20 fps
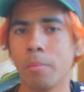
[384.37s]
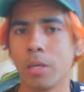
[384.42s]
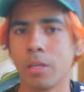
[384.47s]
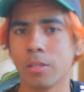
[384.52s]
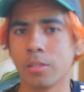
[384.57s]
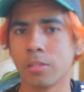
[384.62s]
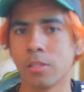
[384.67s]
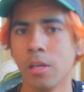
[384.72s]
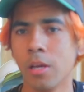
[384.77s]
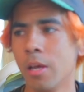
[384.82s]

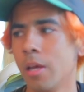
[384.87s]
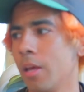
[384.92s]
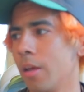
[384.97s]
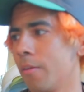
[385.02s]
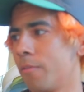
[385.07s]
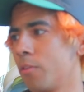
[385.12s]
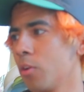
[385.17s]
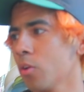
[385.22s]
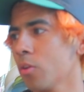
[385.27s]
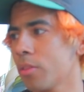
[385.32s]
because
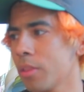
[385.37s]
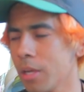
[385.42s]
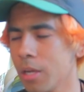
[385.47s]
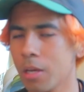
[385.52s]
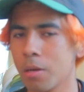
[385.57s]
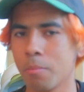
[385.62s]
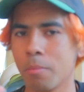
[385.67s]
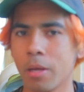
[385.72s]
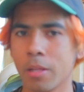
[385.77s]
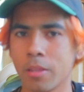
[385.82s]
if you're
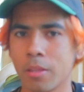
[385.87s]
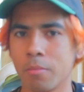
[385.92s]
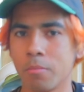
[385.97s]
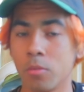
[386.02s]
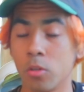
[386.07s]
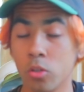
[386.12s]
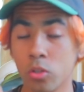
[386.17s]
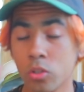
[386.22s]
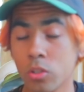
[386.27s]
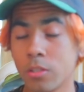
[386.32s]
thinking about
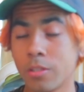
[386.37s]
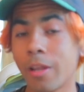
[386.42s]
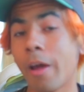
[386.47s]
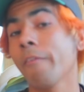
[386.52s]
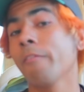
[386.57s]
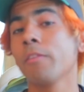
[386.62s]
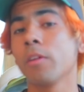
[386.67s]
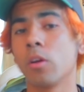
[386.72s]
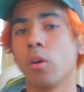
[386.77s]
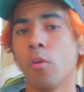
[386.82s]
them, you should
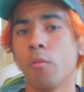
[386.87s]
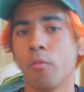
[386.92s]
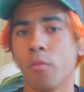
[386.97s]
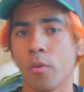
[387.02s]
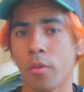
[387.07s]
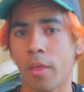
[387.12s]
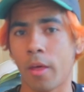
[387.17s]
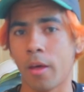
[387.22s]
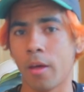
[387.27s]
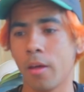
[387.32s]
definitely go
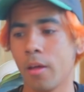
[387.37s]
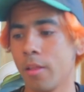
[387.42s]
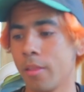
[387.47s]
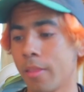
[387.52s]
for that.